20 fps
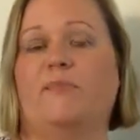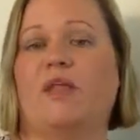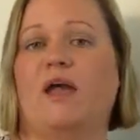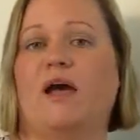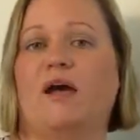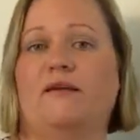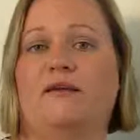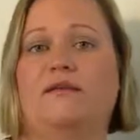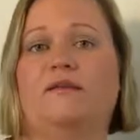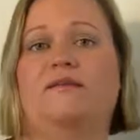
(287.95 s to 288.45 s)

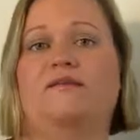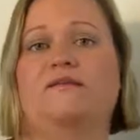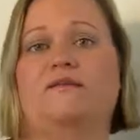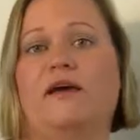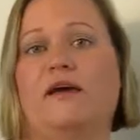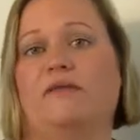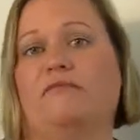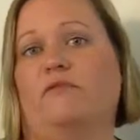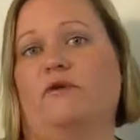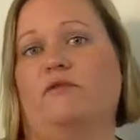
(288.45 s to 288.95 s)
how do you
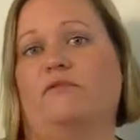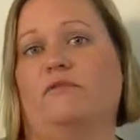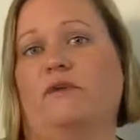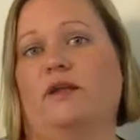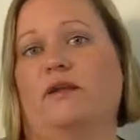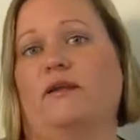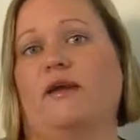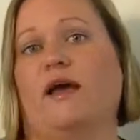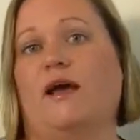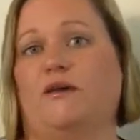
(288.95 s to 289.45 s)
decide what,
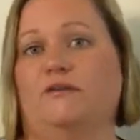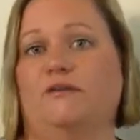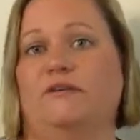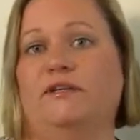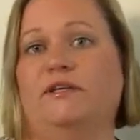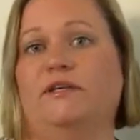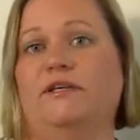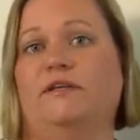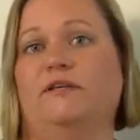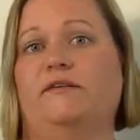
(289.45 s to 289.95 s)
when, and how
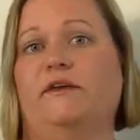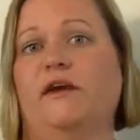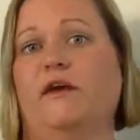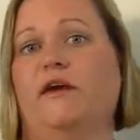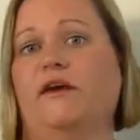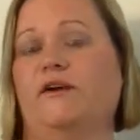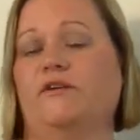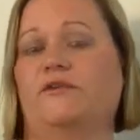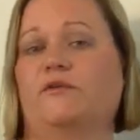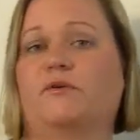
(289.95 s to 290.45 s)
to eat
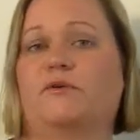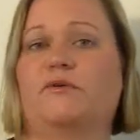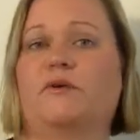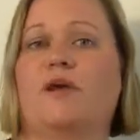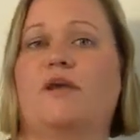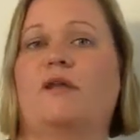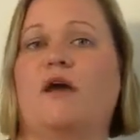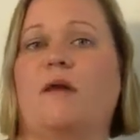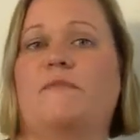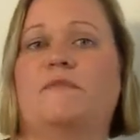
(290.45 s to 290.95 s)
to
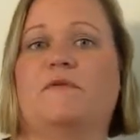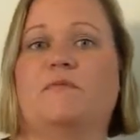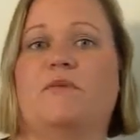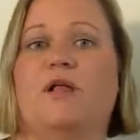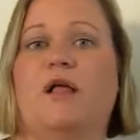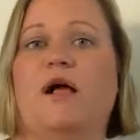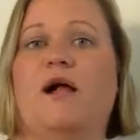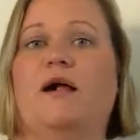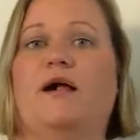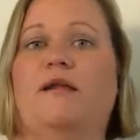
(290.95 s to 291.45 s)
create
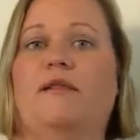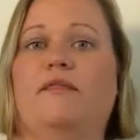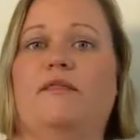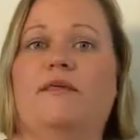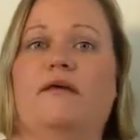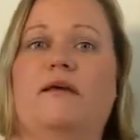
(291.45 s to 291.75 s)
optimal health?